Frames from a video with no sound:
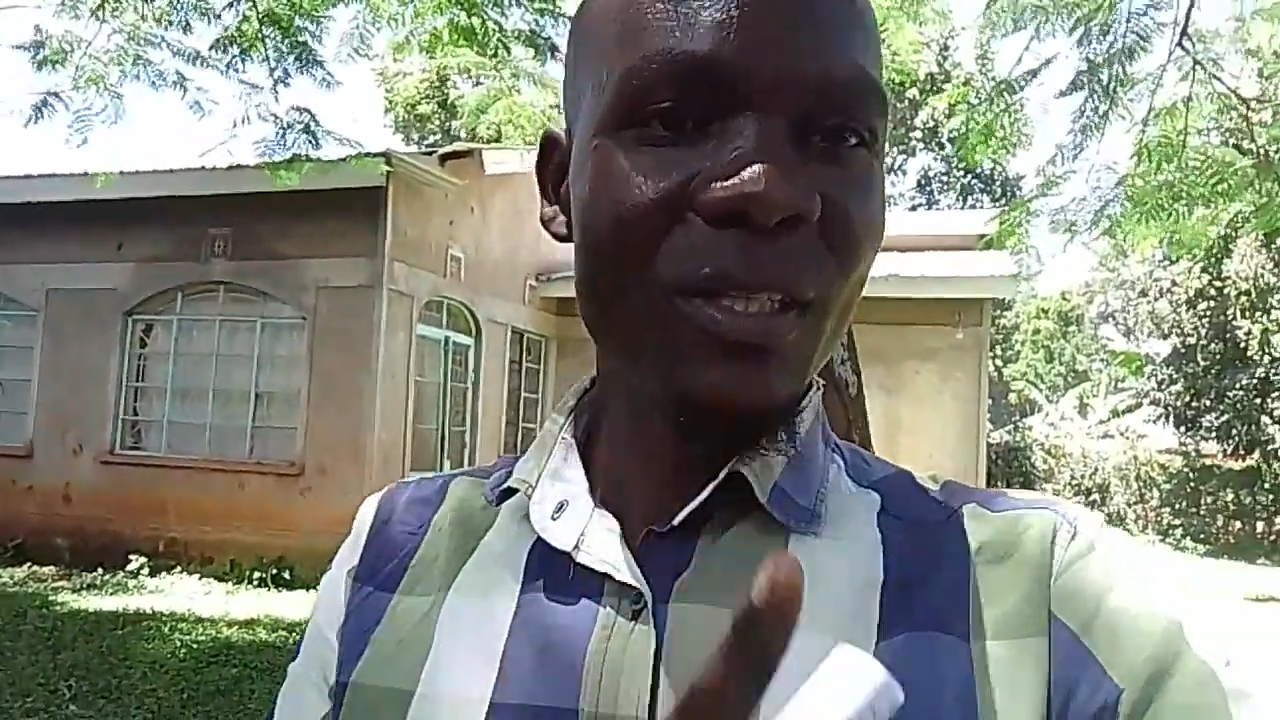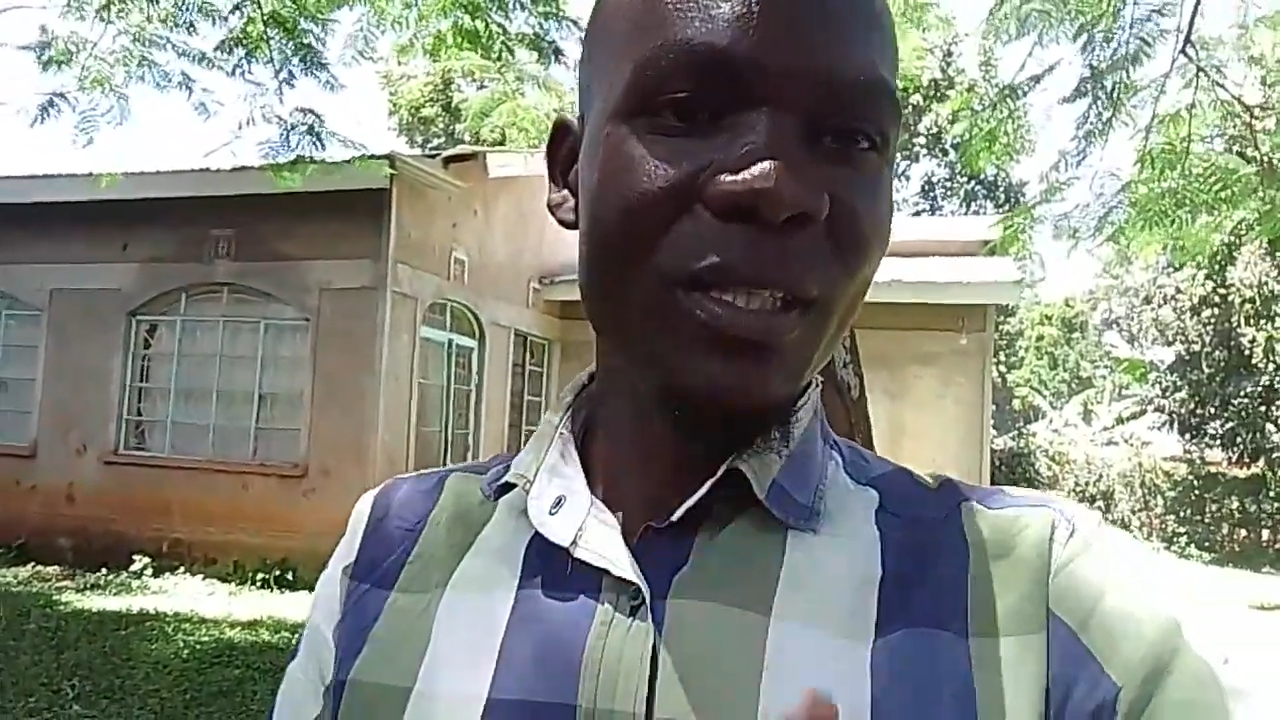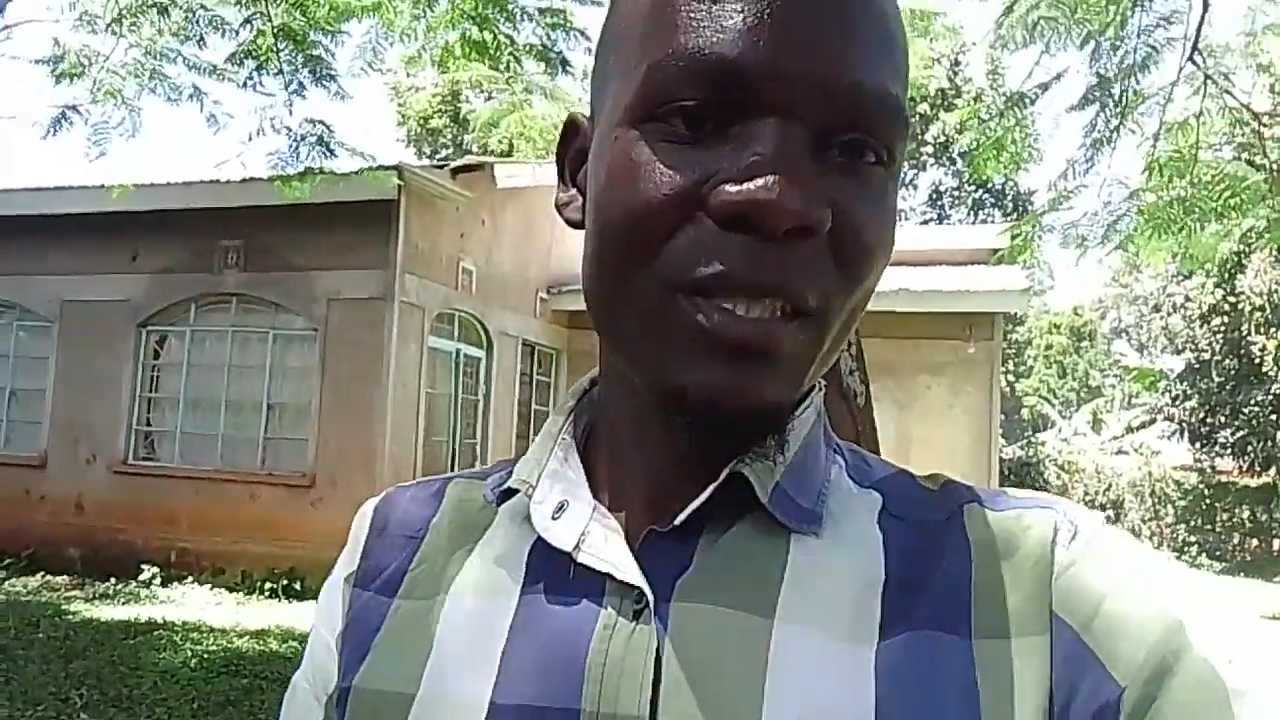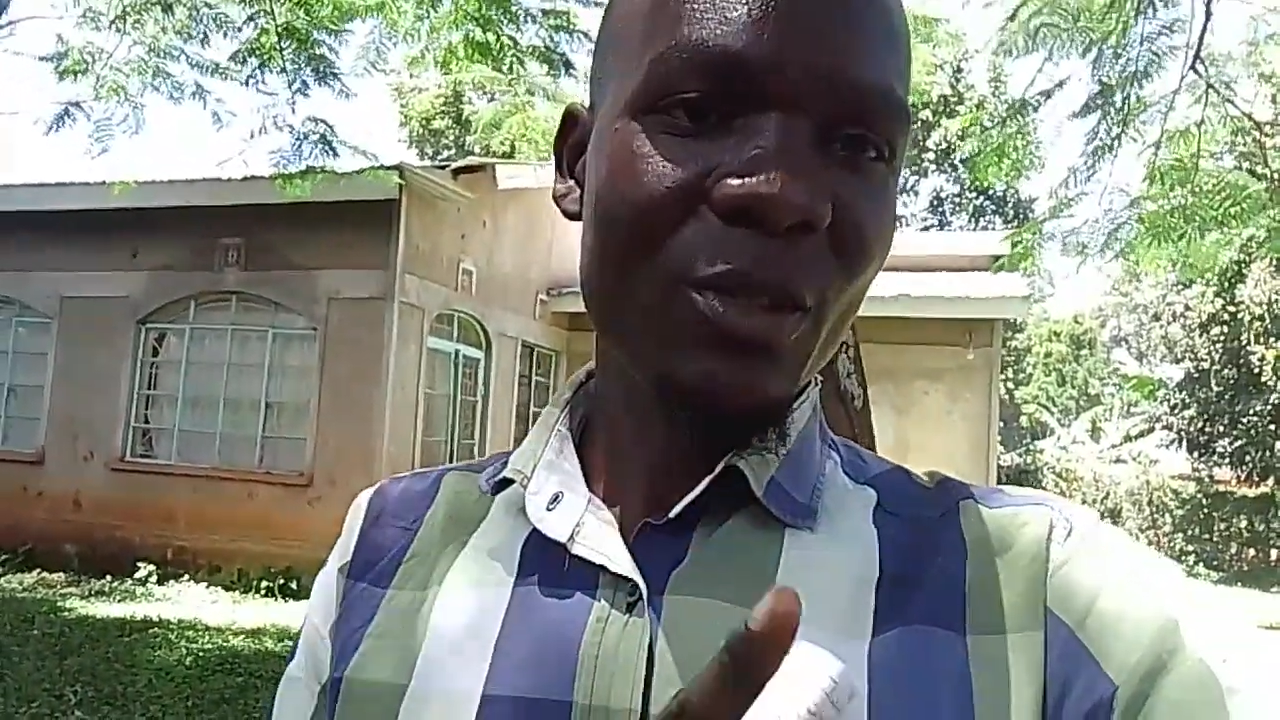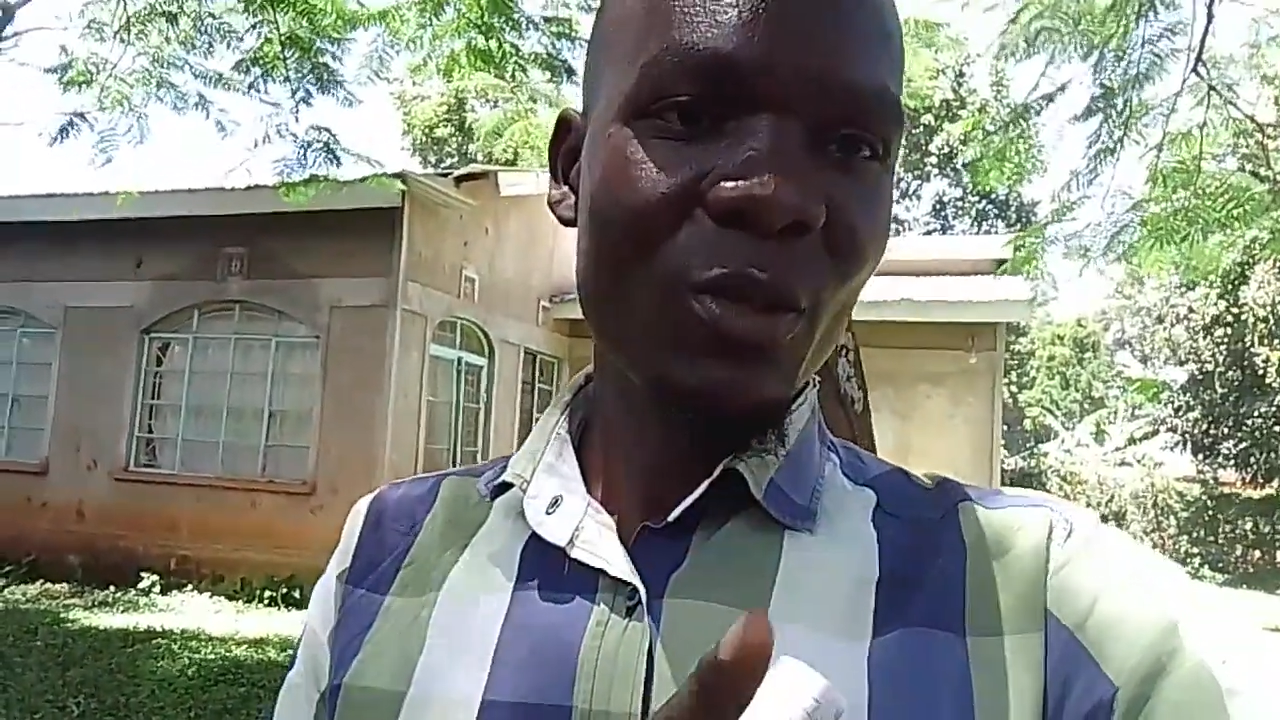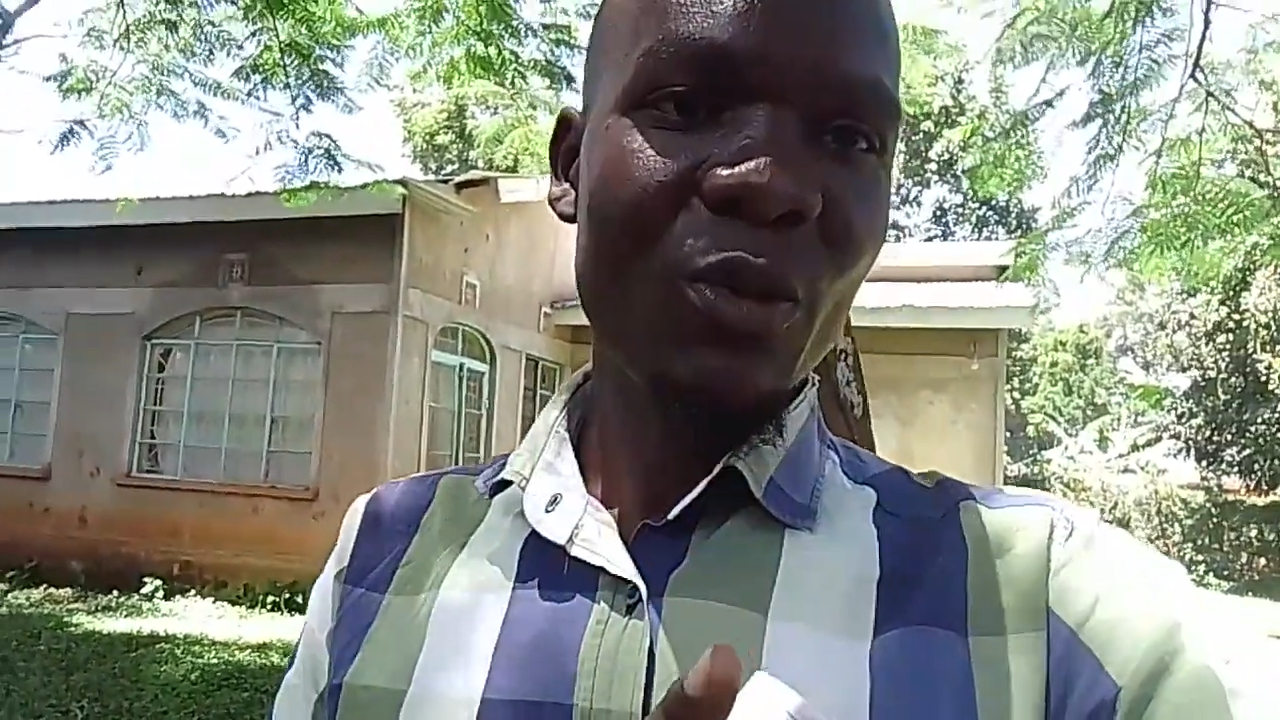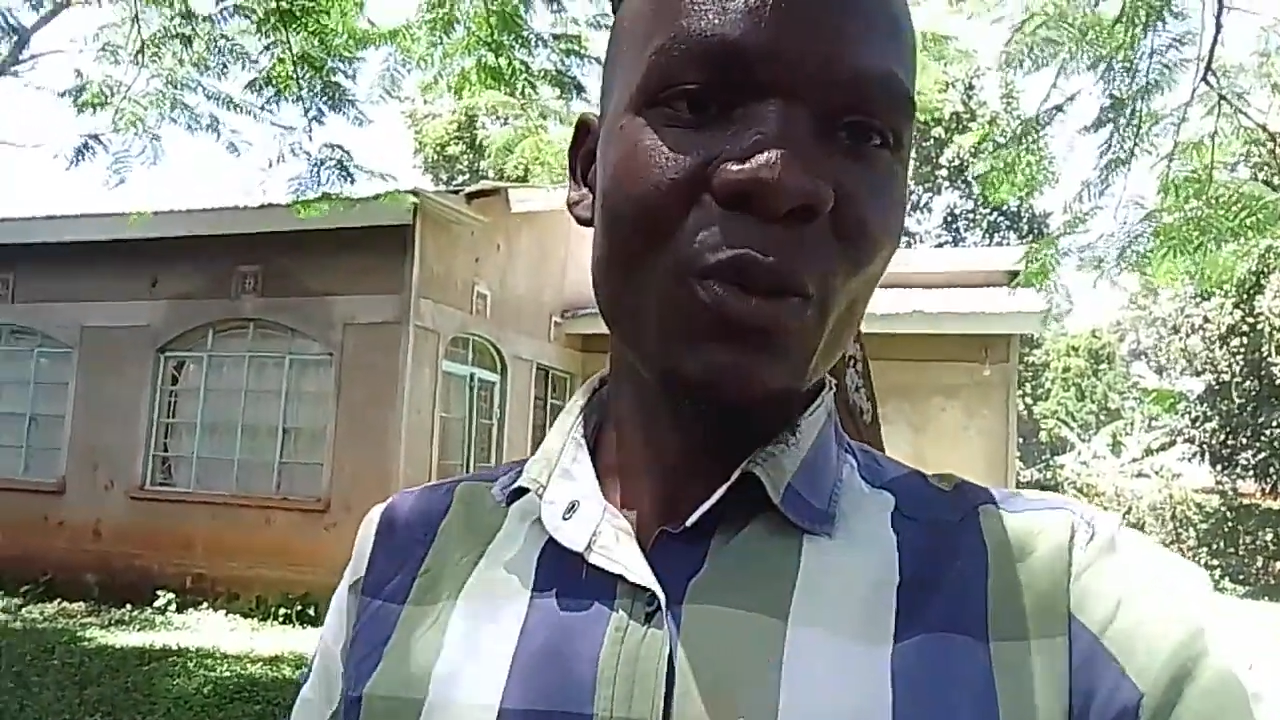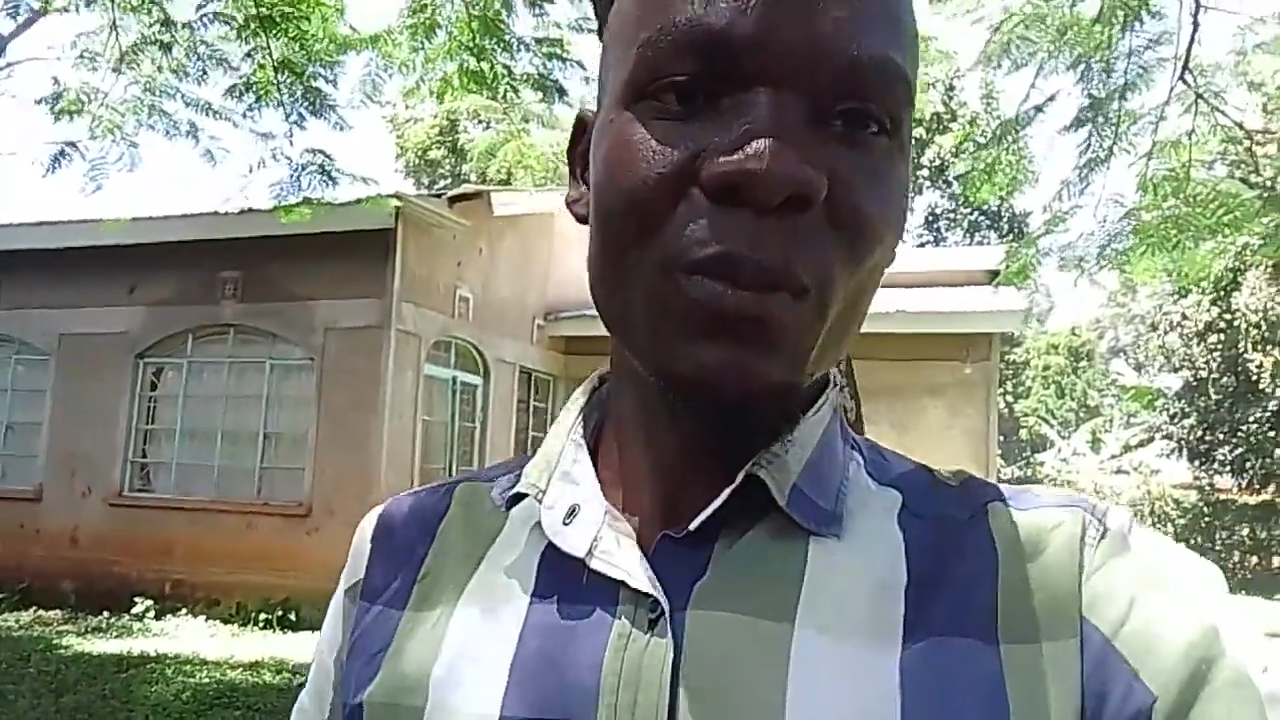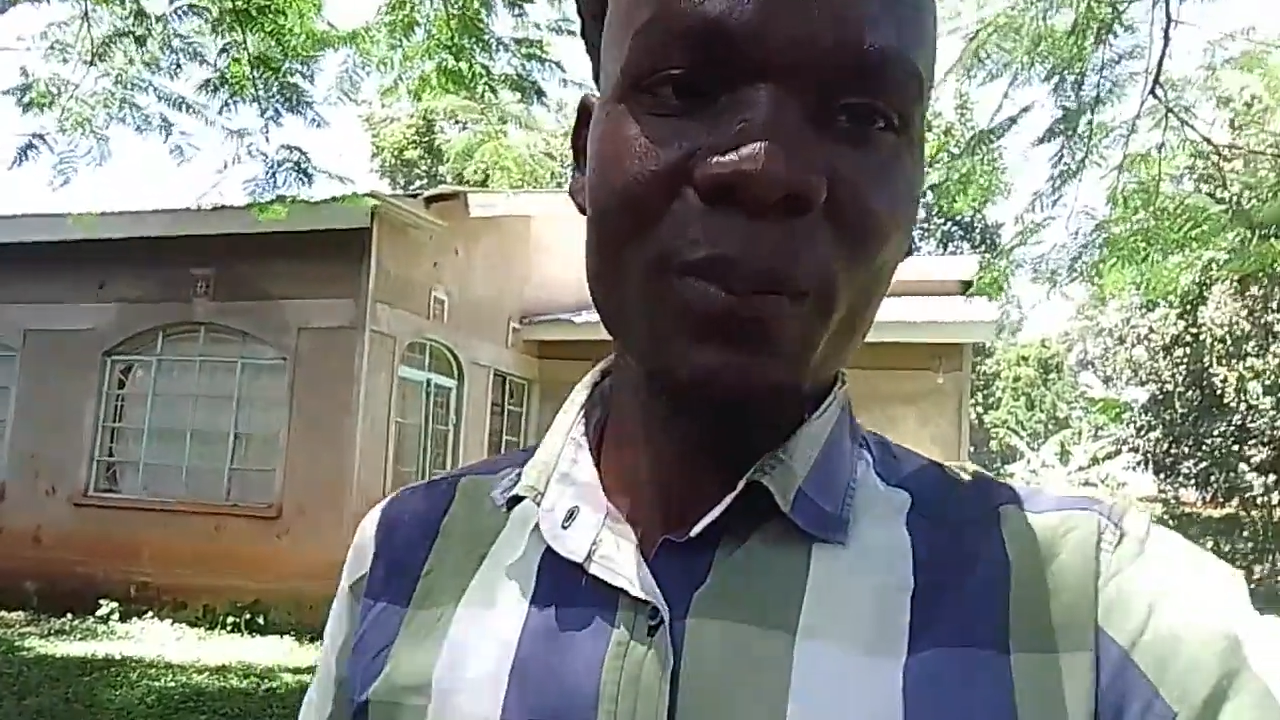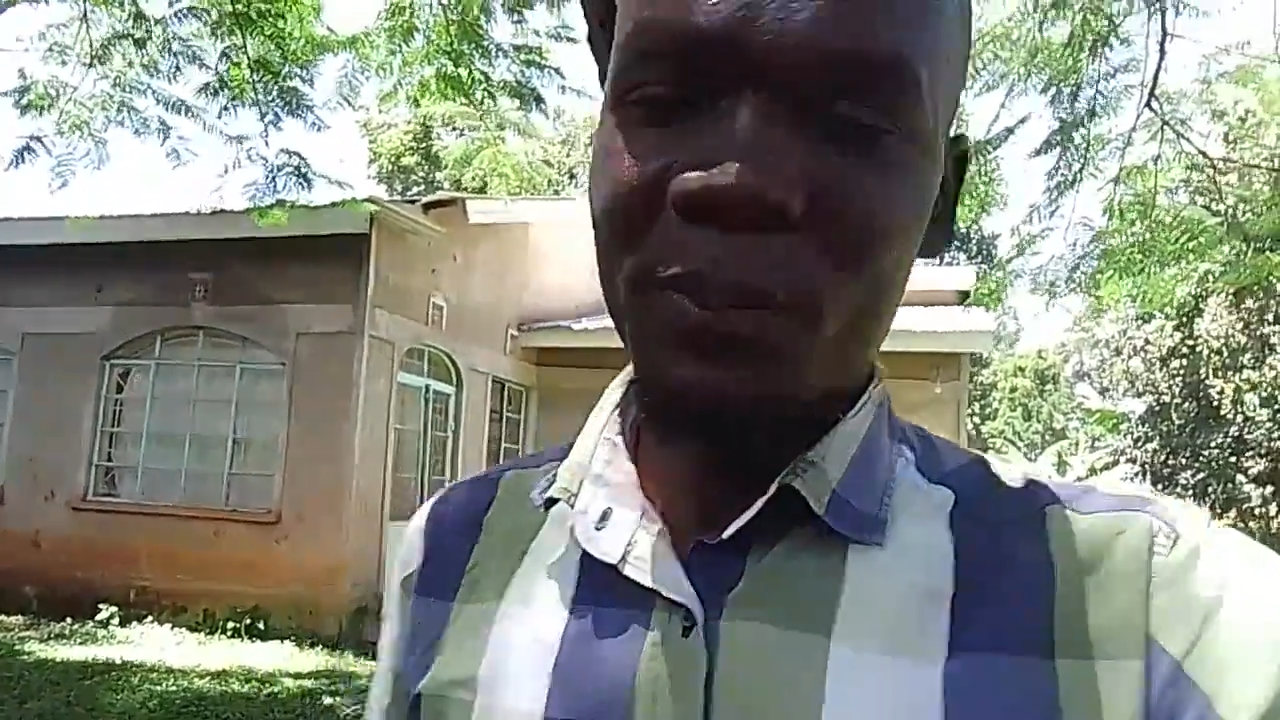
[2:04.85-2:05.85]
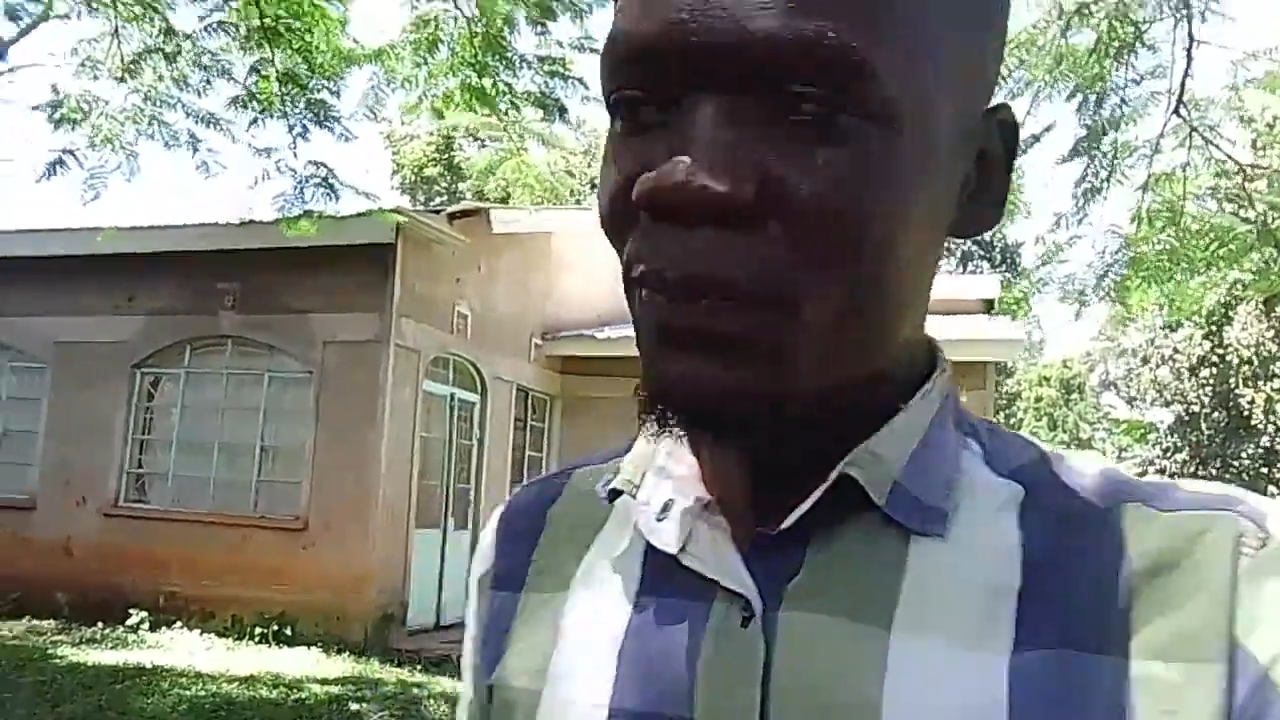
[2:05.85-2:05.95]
and show you